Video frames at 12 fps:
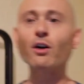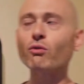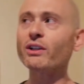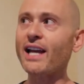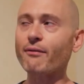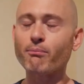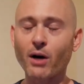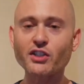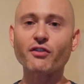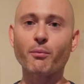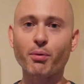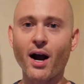I don't really have
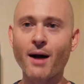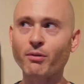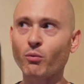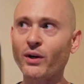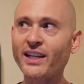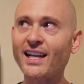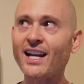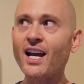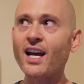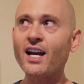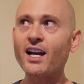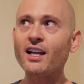much of a problem with it.
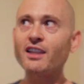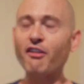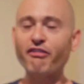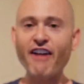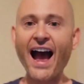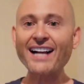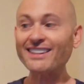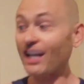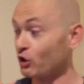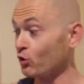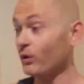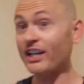The fact
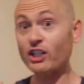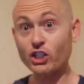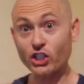that you can